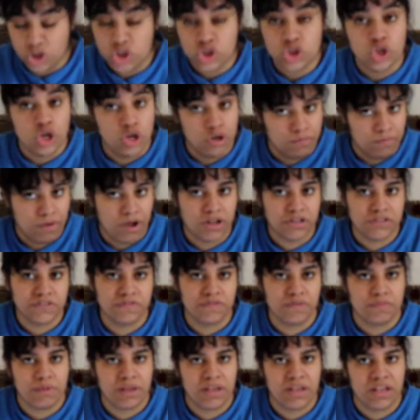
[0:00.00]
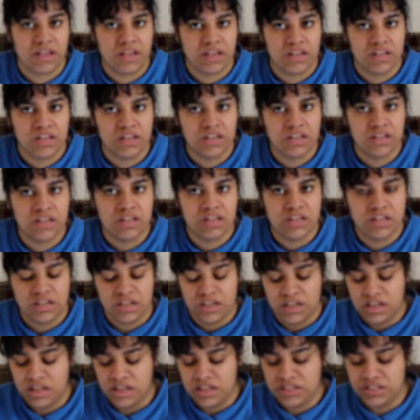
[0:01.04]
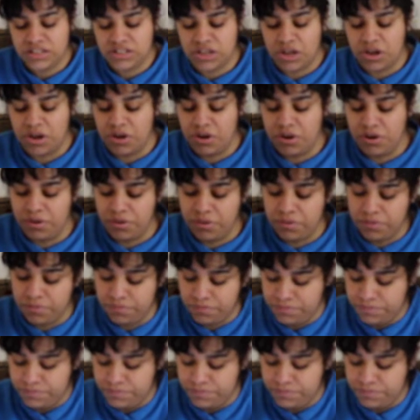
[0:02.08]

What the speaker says: too much for me. So